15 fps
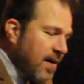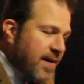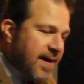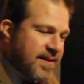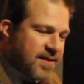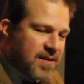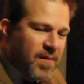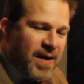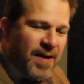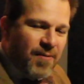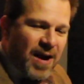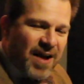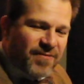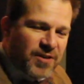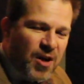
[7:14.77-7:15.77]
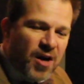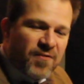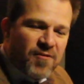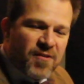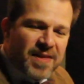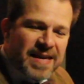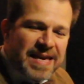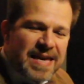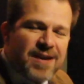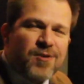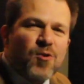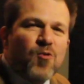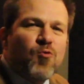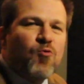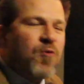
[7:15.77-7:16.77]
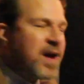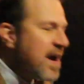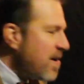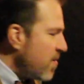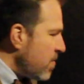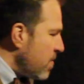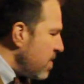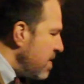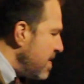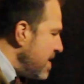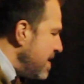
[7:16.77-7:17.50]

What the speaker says: All right, so I've gone for the Eagle Rare.